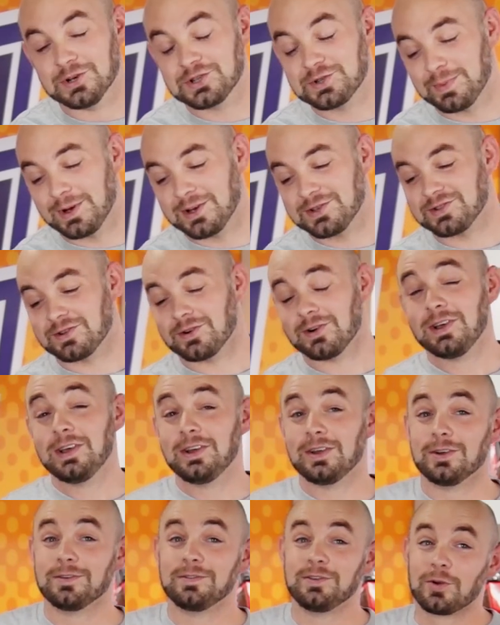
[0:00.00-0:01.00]
Bushmaster.
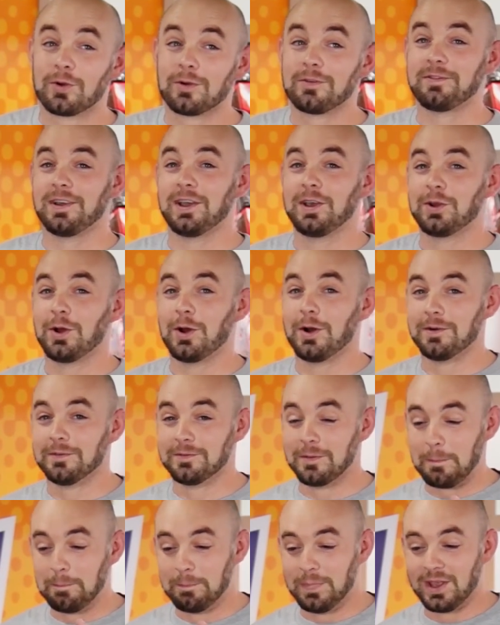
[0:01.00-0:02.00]
Now, if you're a fan
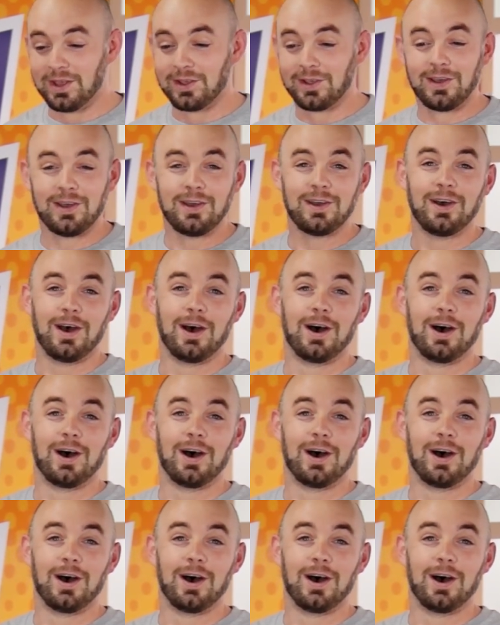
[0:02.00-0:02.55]
of big,